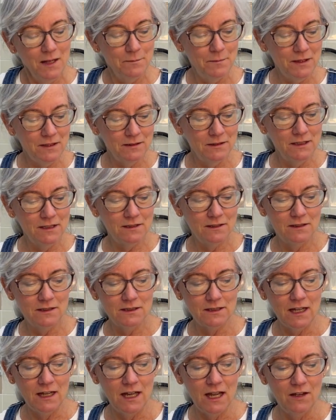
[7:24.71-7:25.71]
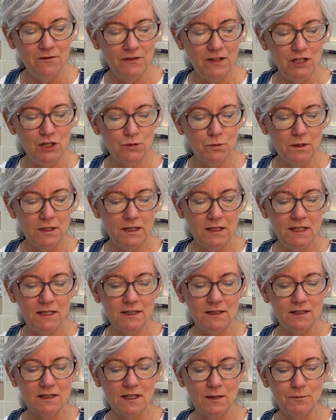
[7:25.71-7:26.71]
But at least I have each one of these
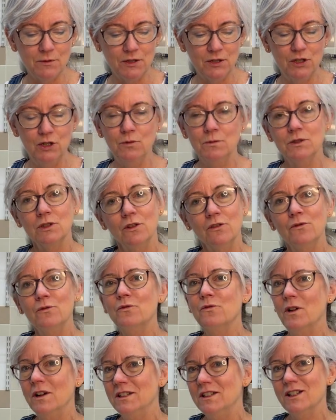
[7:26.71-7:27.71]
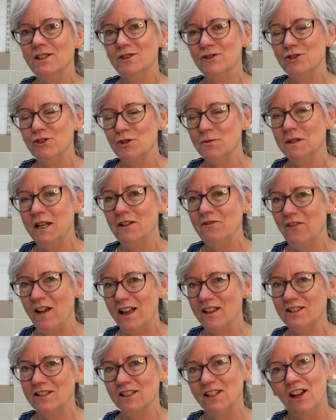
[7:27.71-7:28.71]
in separate cubes so if one doesn't germinate
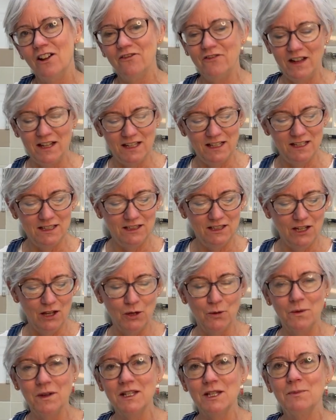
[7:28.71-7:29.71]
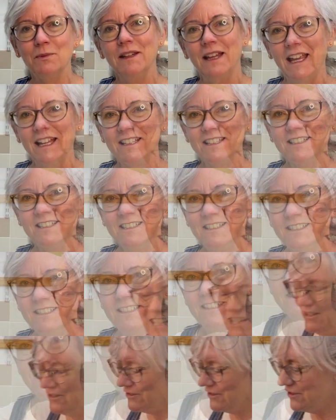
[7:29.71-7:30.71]
fast enough I can get the other ones planted.
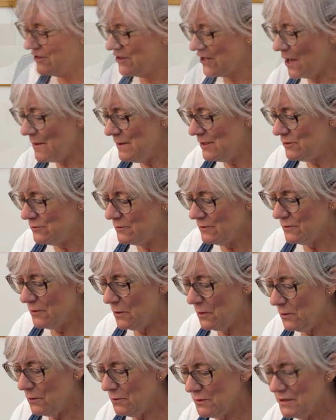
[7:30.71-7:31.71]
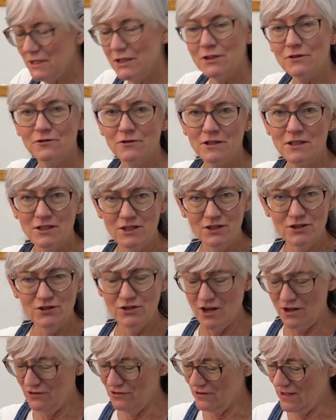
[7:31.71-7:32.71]
So you saw me drill the holes here for the
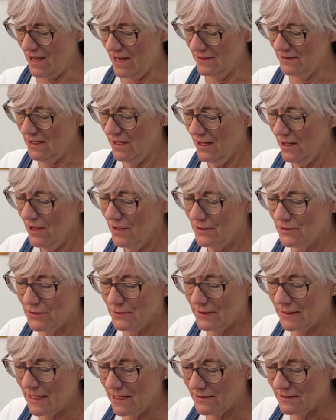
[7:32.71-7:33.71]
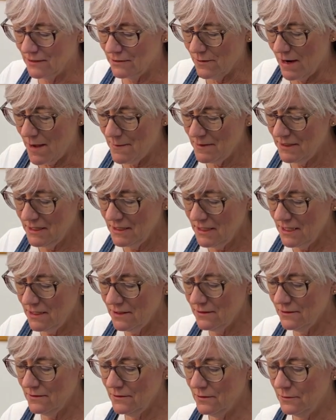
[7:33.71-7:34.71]
discharge line. So I got the grommet in
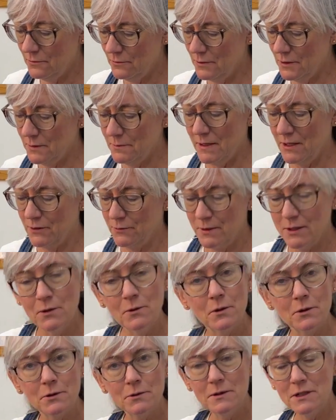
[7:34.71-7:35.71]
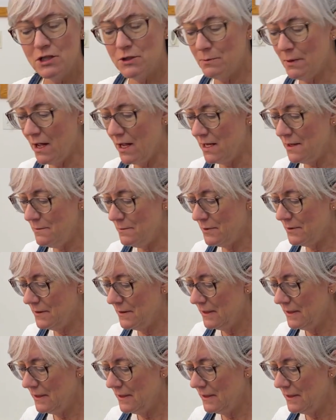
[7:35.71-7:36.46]
here with my three quarter inch pipe